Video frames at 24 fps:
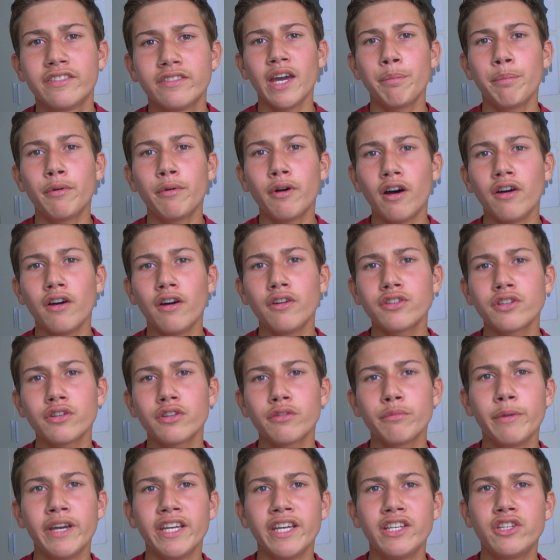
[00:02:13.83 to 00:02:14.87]
Apple
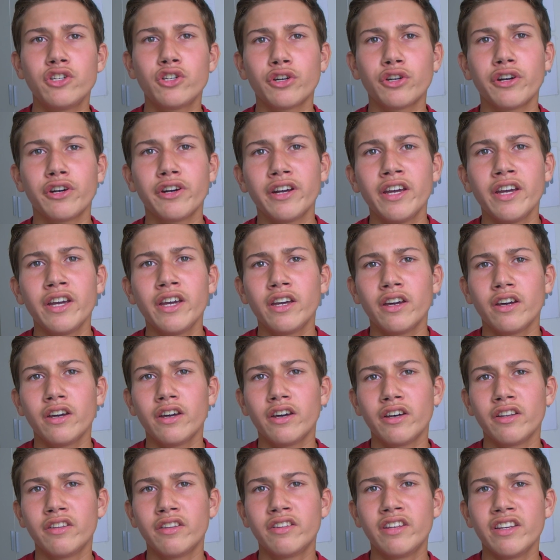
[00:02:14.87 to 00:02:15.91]
also made sure
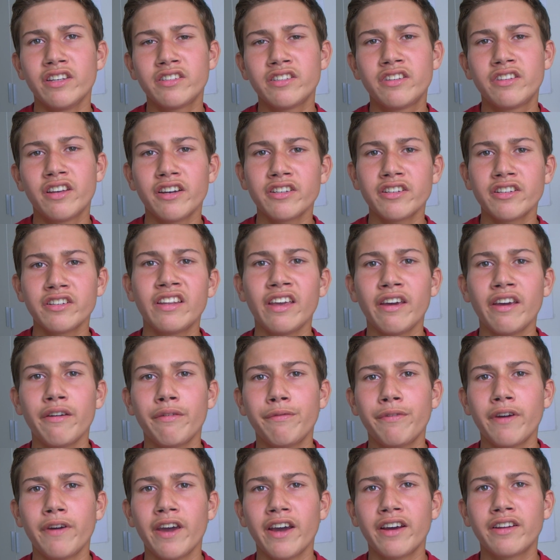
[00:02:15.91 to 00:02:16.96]
uh, this doesn't
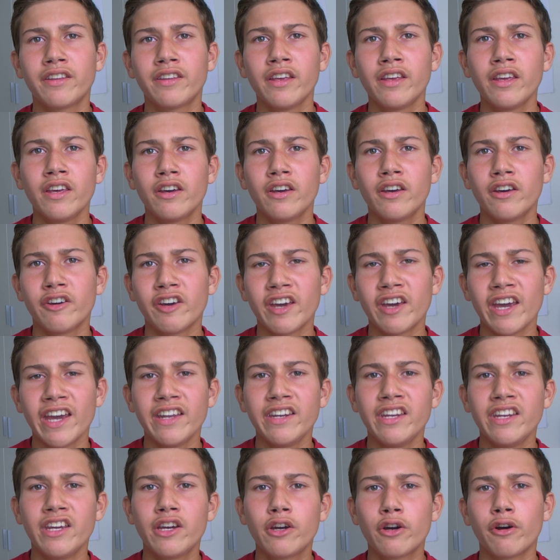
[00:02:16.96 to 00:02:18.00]
affect uh,
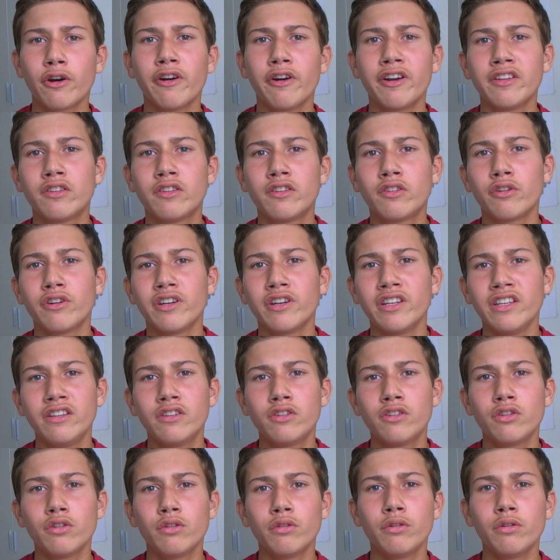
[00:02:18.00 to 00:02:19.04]
any current
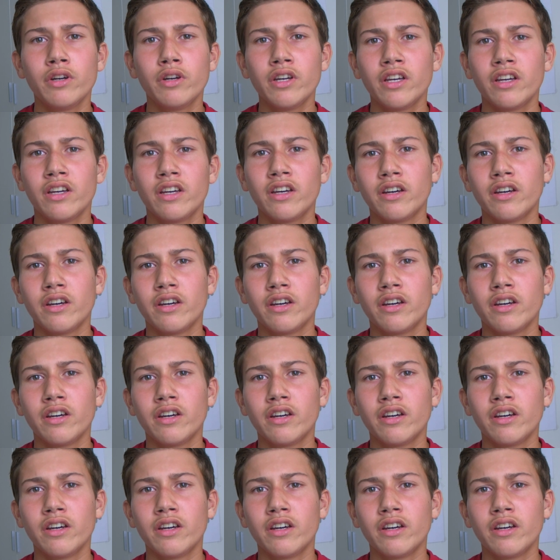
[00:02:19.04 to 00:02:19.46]
thirty-two